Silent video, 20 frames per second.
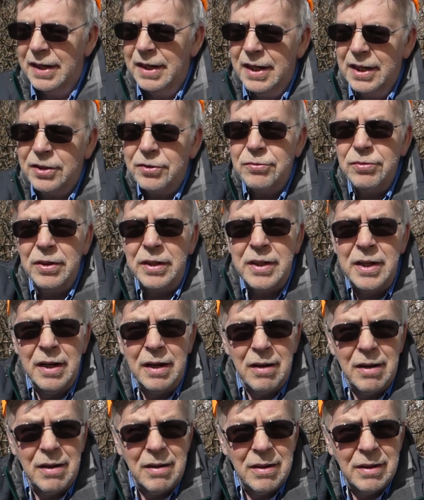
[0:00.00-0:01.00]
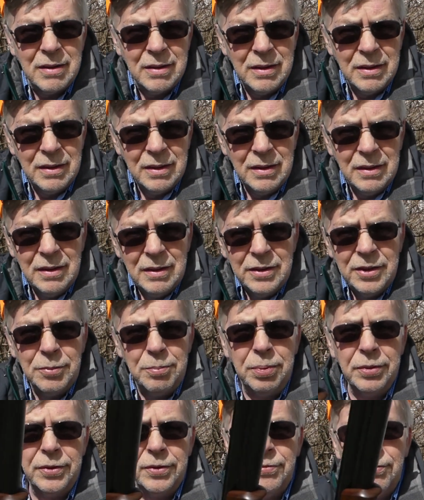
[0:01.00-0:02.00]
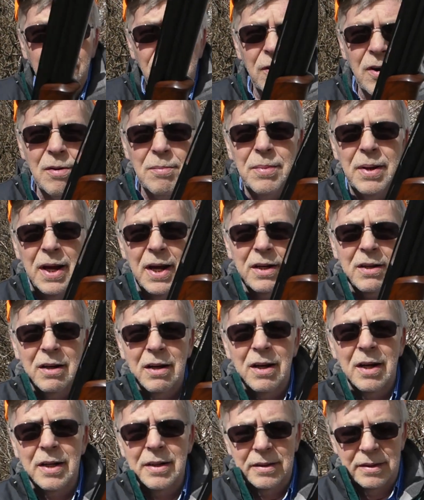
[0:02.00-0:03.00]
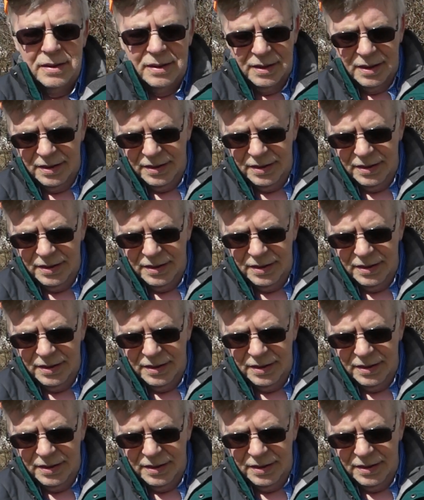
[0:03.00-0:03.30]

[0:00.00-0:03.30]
extra care to put the forearm back on.